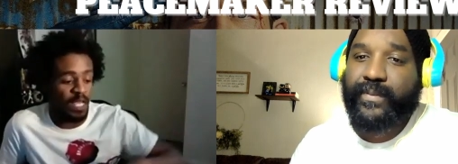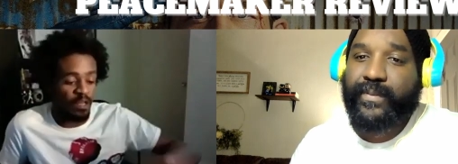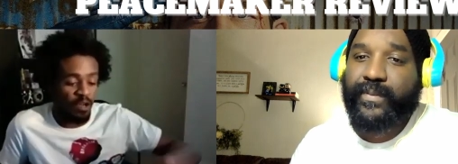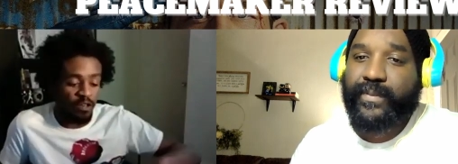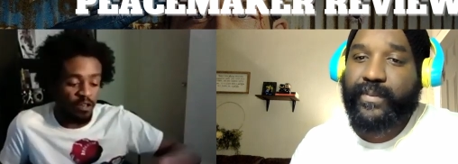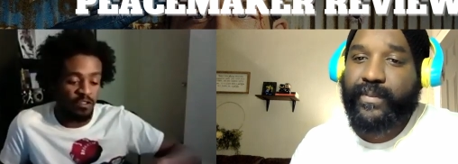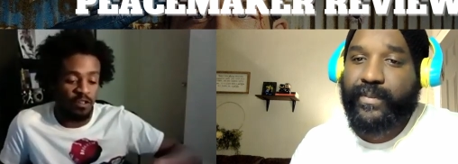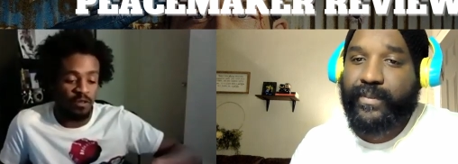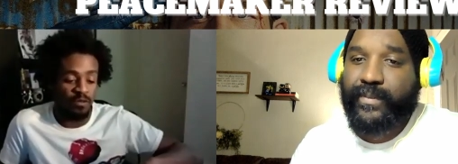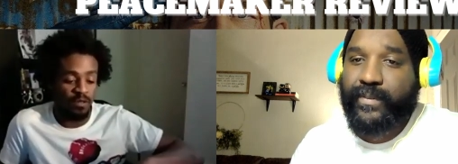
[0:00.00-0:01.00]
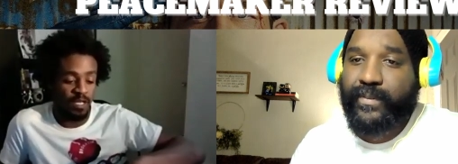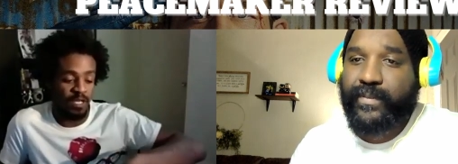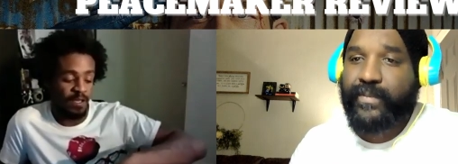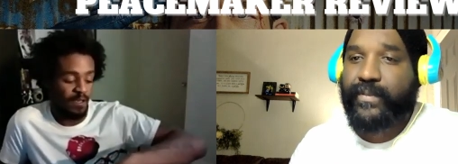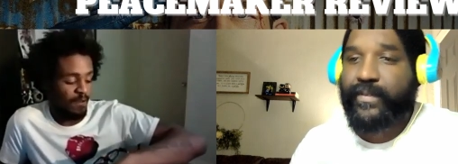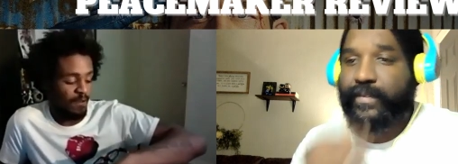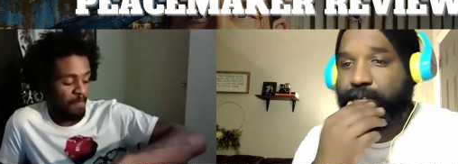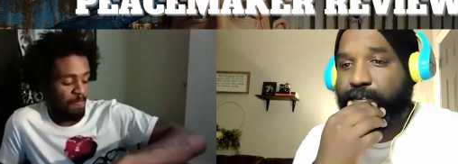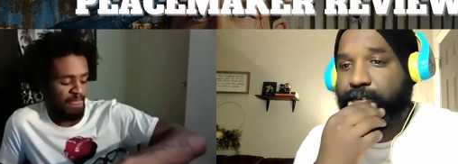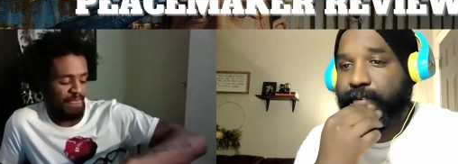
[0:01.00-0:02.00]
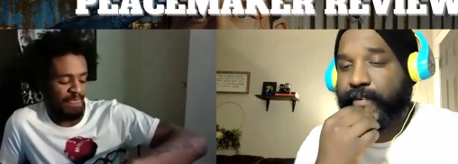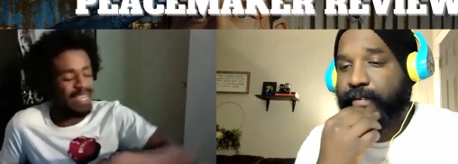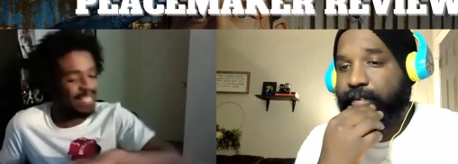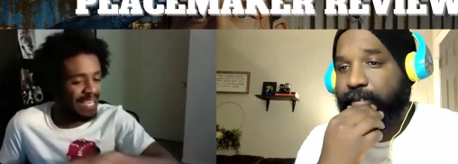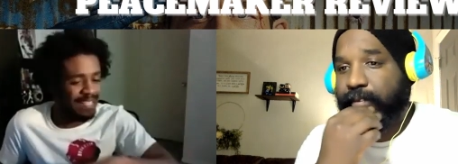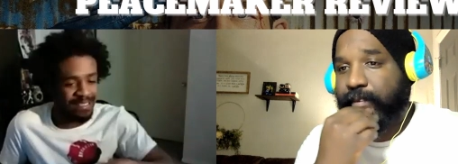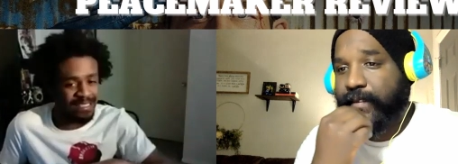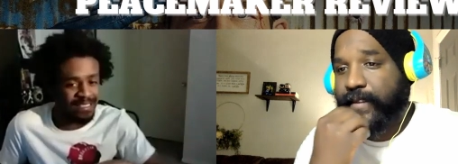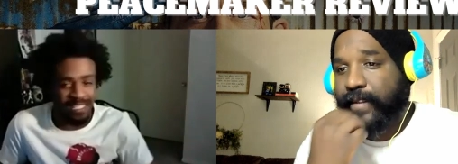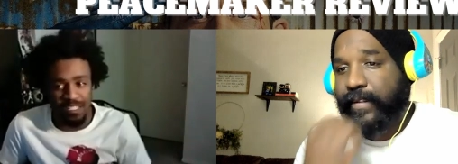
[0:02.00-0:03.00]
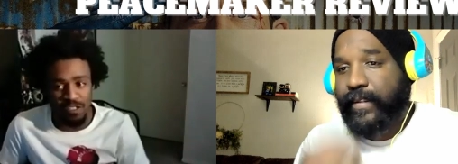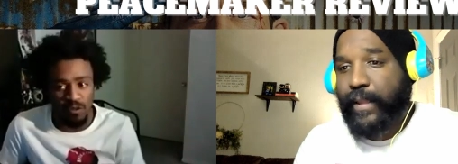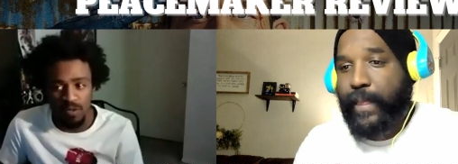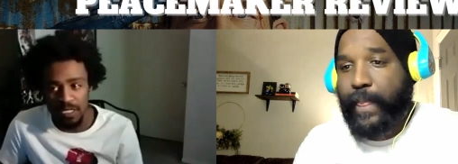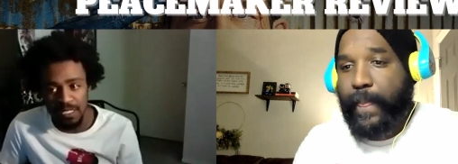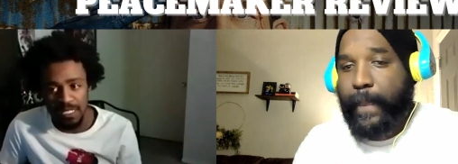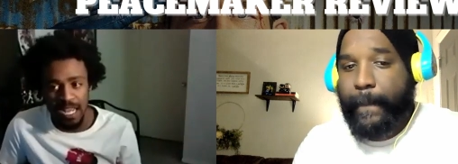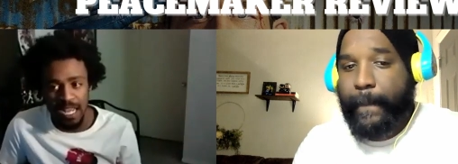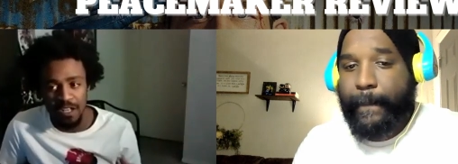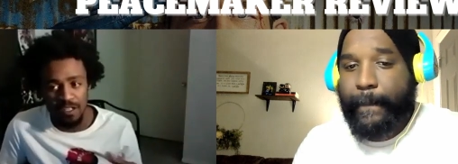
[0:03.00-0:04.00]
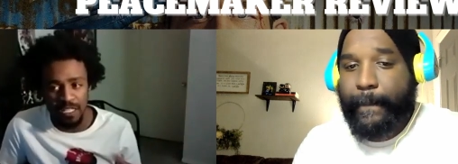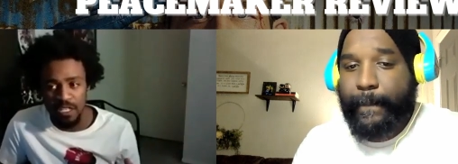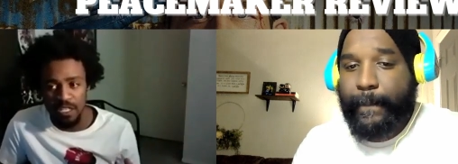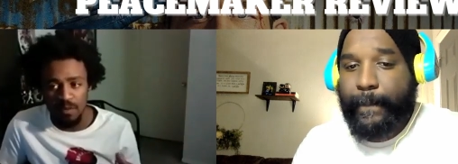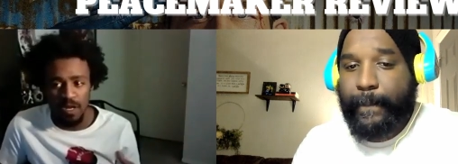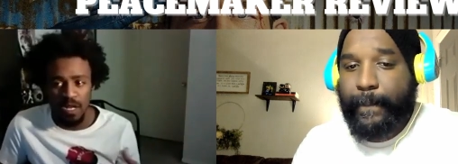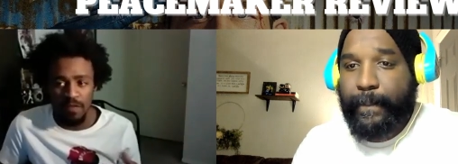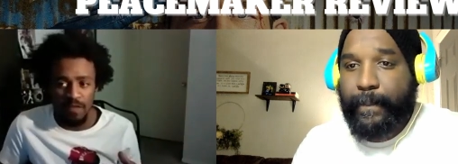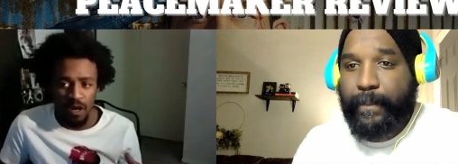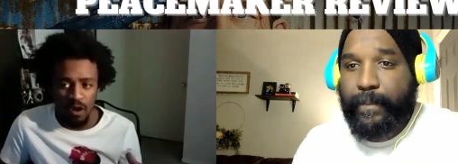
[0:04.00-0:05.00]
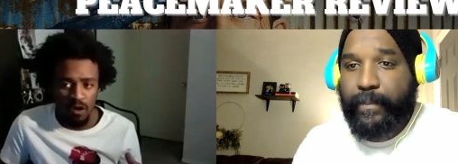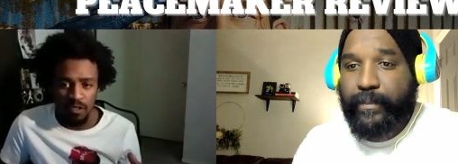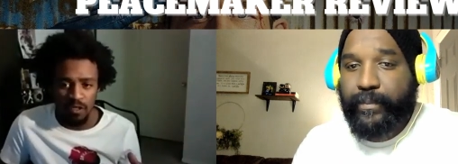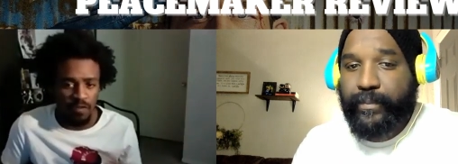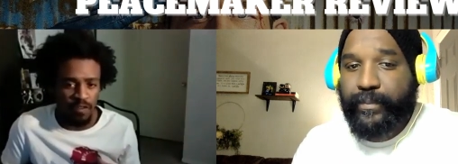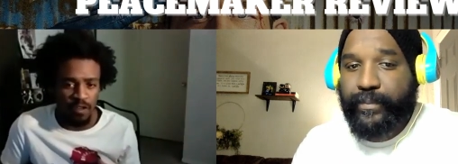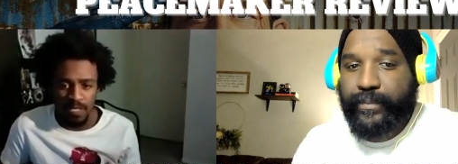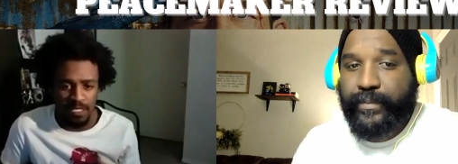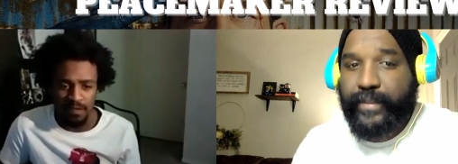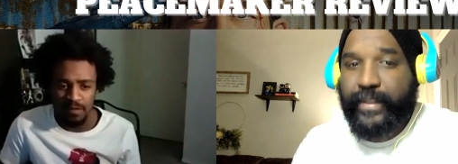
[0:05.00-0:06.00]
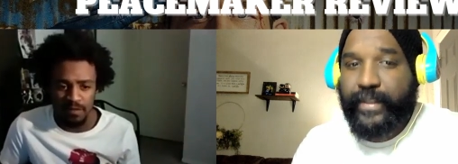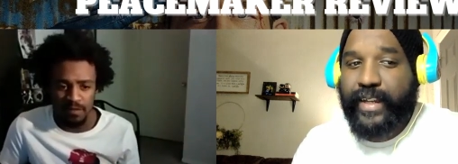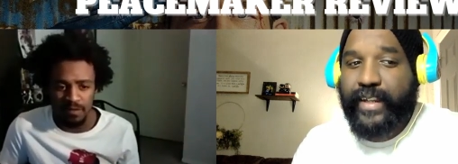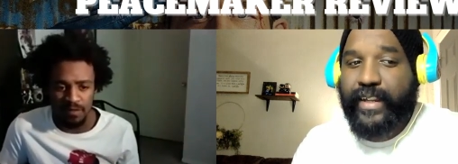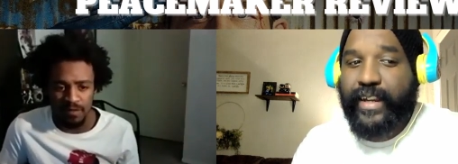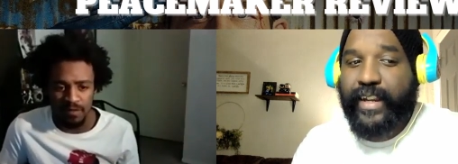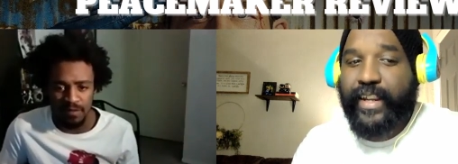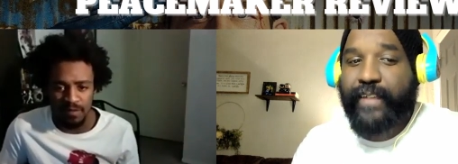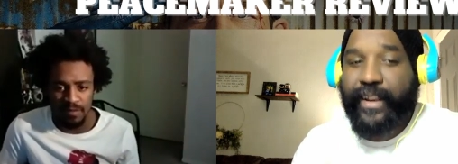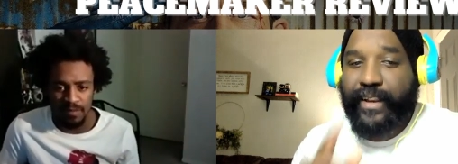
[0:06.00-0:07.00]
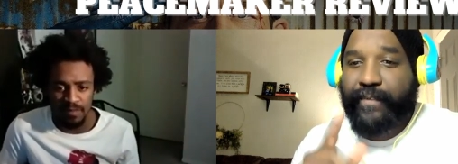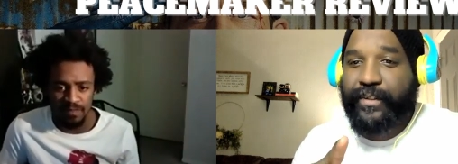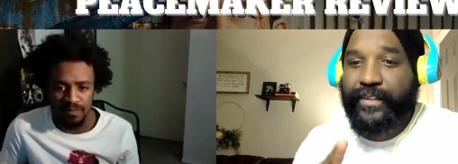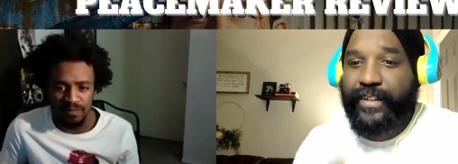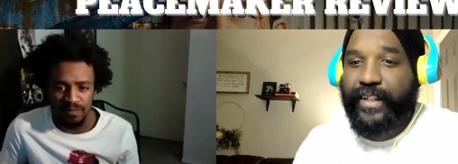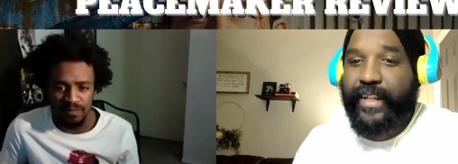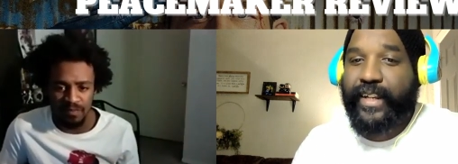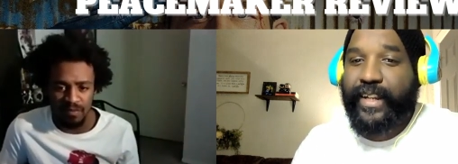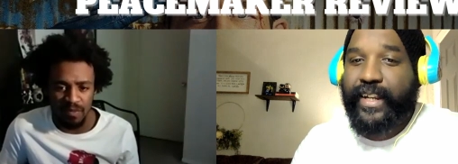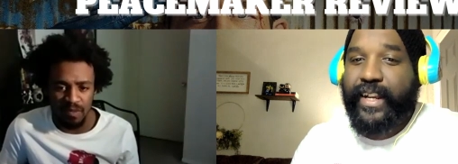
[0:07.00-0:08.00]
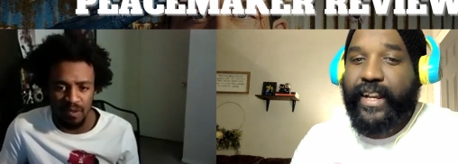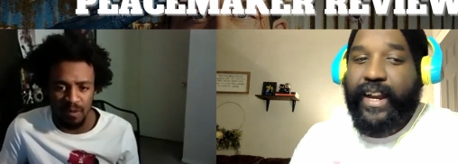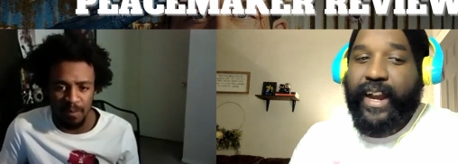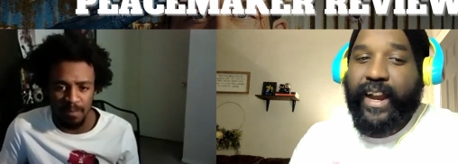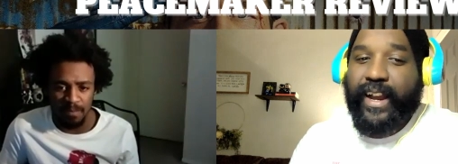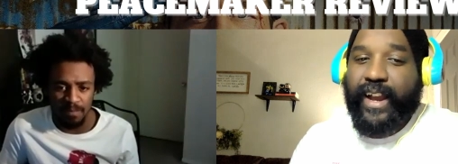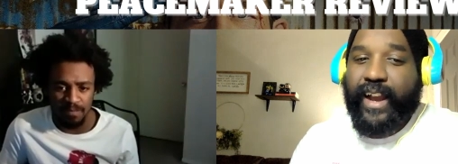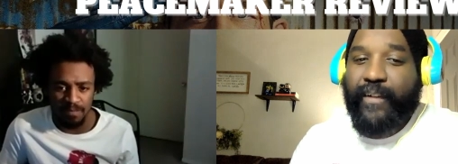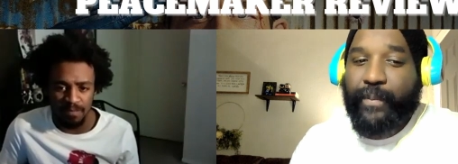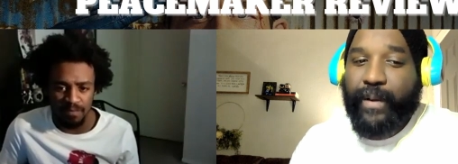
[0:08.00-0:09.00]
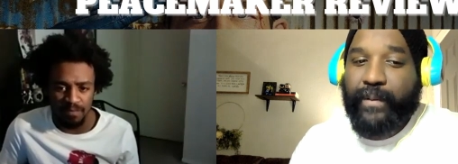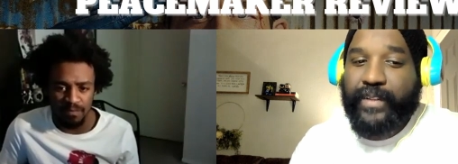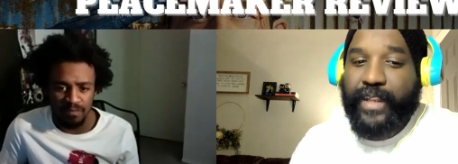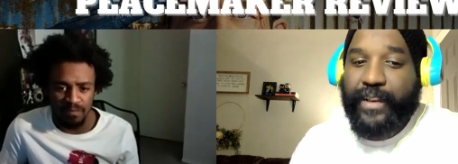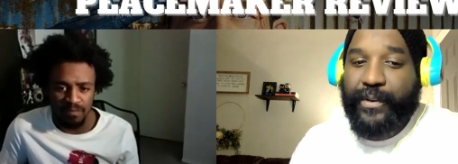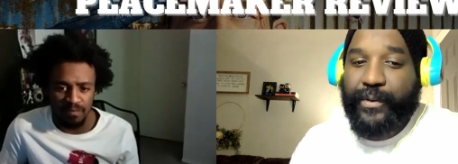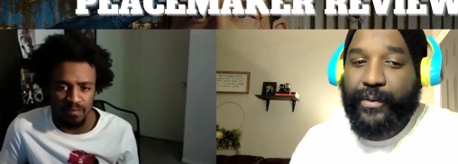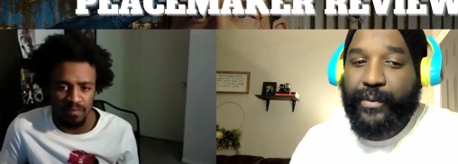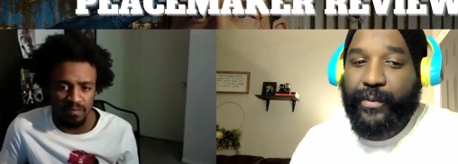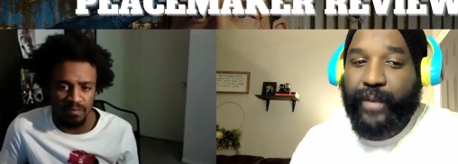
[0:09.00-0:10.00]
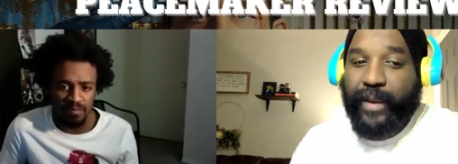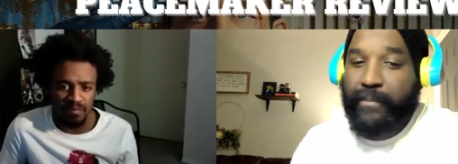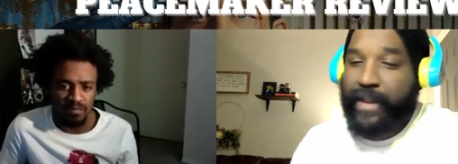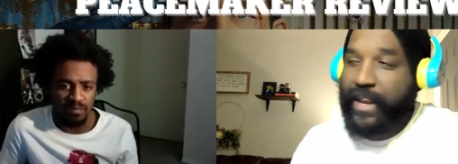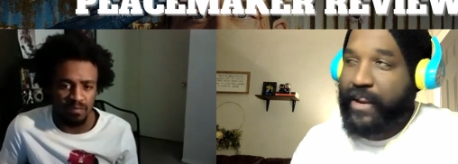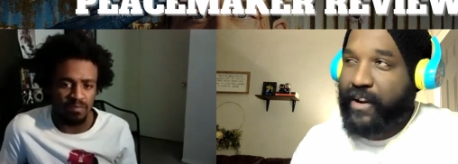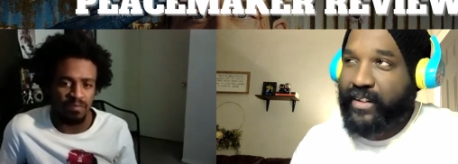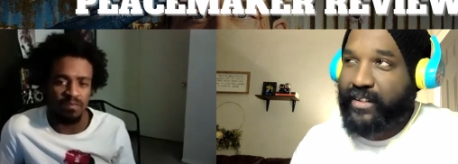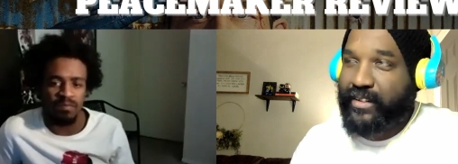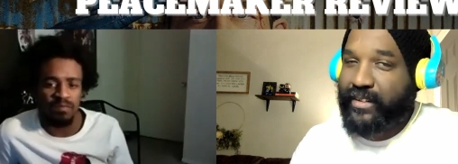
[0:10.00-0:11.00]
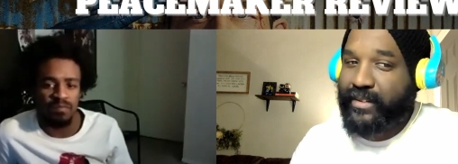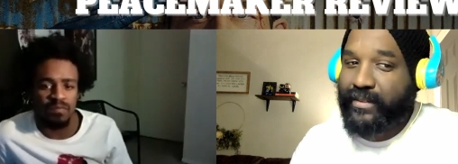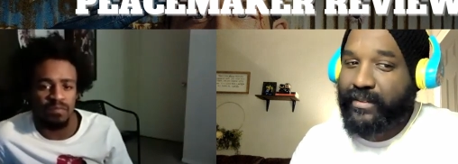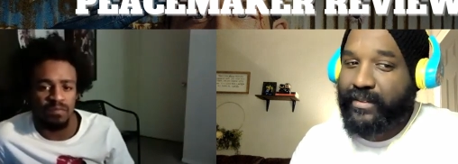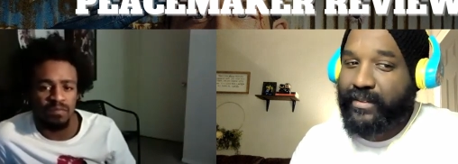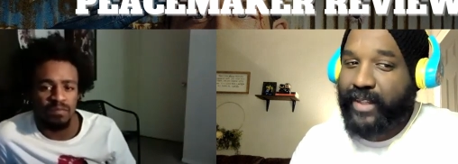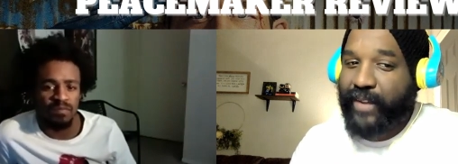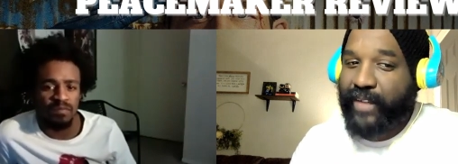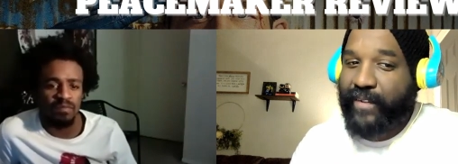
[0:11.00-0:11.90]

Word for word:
Speaker 1: also I guess continue with the humor of it all. You feel me?
Speaker 2: I, I, I get I get what you're saying. I, I would probably say do like mini arcs like we have